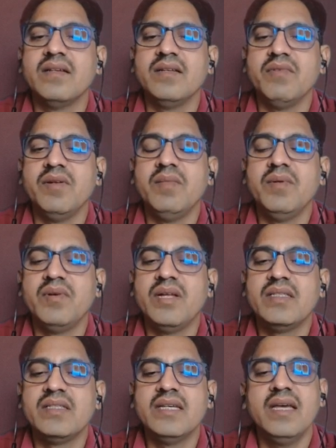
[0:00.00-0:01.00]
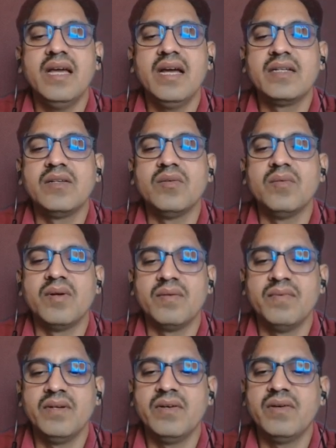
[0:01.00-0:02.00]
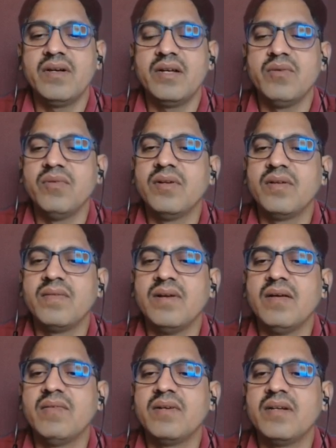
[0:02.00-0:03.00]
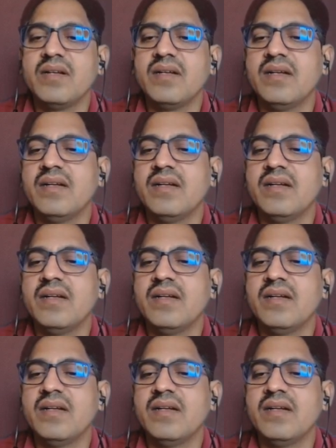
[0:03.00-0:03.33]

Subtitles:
it will be known as a actinomorphic or regular flower.